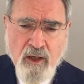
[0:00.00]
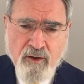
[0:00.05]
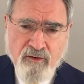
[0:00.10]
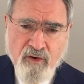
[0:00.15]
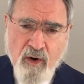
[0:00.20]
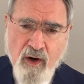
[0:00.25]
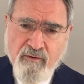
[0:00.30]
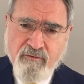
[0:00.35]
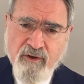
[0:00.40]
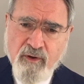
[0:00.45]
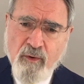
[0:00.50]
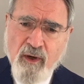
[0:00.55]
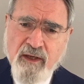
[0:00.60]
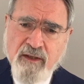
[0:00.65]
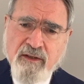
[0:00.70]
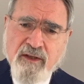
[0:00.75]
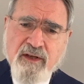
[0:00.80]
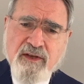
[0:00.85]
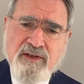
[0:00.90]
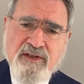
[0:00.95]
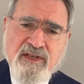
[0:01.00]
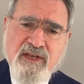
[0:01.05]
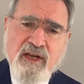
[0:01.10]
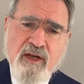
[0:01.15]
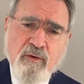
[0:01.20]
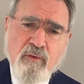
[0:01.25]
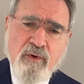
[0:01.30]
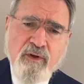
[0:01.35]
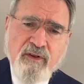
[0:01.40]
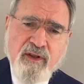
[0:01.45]
To everyone
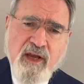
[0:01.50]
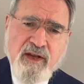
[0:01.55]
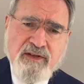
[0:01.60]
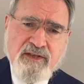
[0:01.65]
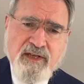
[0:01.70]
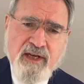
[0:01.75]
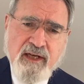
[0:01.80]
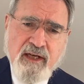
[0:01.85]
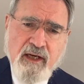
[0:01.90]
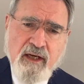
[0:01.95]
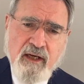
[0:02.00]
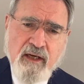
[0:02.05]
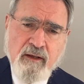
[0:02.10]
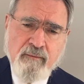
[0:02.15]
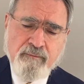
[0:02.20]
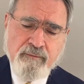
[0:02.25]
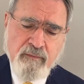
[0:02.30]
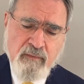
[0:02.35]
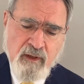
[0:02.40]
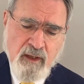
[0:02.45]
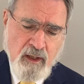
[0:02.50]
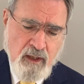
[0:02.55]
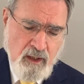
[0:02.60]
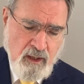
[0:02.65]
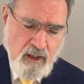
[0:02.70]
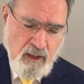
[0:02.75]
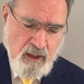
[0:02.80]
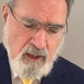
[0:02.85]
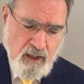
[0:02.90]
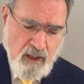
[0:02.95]
concerned with SAR,
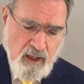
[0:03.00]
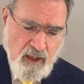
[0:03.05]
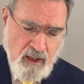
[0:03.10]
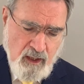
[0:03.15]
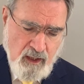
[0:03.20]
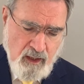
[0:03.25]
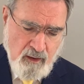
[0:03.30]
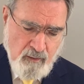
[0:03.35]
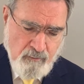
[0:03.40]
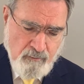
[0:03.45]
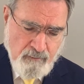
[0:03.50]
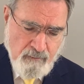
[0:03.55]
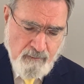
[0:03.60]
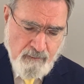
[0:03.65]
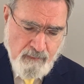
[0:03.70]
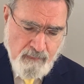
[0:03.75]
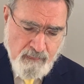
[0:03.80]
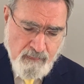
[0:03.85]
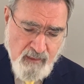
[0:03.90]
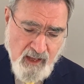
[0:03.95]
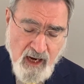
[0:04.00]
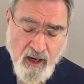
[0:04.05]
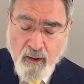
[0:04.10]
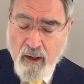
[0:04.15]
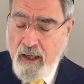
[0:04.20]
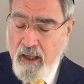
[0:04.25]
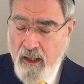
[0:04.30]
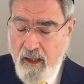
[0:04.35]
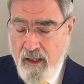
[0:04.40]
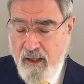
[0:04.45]
our
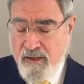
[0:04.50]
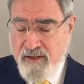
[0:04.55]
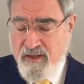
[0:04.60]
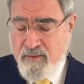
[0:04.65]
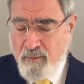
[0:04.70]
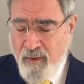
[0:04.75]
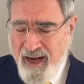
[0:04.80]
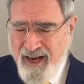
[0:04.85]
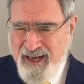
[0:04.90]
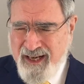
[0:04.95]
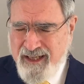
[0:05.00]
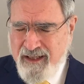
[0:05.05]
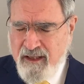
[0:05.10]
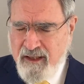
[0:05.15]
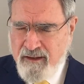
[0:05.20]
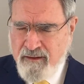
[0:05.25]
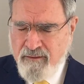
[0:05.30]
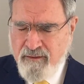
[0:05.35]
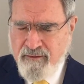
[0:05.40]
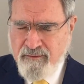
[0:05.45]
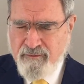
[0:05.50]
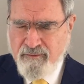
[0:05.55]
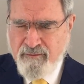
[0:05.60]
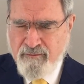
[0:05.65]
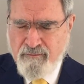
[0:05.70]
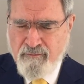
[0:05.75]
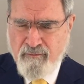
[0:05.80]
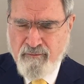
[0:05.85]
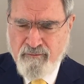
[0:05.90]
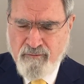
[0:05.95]
hearts, mine
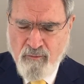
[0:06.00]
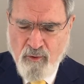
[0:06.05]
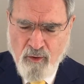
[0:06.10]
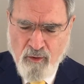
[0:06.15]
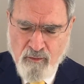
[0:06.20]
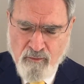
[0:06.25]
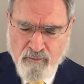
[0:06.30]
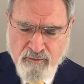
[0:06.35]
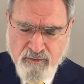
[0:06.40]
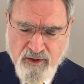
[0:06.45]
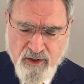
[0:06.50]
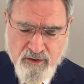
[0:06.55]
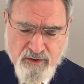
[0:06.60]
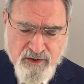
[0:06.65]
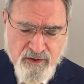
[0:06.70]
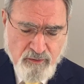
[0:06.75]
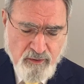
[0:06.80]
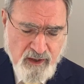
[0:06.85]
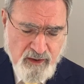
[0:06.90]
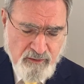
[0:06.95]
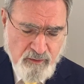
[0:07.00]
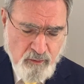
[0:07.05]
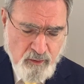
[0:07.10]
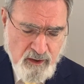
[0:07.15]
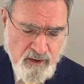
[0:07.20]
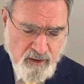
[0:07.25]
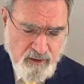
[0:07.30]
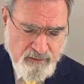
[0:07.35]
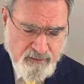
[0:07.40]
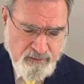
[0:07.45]
and Jews around the
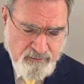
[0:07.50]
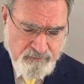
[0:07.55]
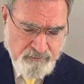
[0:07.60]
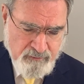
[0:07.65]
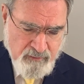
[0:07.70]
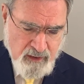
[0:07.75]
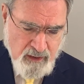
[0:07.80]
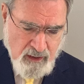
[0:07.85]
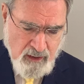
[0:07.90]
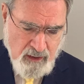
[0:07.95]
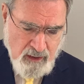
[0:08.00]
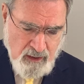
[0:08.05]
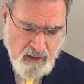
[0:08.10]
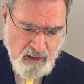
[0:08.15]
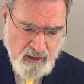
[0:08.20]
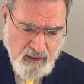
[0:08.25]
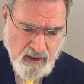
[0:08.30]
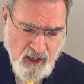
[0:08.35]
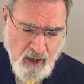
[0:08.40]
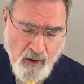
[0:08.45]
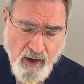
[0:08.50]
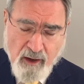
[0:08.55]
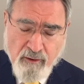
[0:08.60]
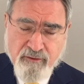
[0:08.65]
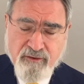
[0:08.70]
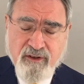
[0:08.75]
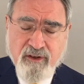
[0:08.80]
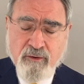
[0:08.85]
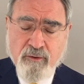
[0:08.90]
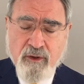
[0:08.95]
world, go out
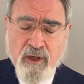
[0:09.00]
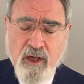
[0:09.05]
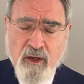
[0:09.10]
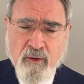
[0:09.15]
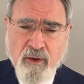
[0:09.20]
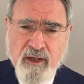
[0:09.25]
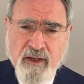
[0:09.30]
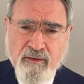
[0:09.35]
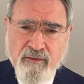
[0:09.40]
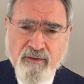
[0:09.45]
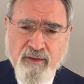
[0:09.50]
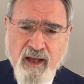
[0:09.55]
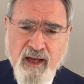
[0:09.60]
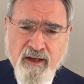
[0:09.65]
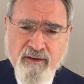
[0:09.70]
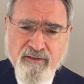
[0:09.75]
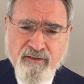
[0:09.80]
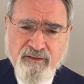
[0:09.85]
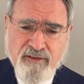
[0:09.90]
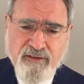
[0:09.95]
to you knowing that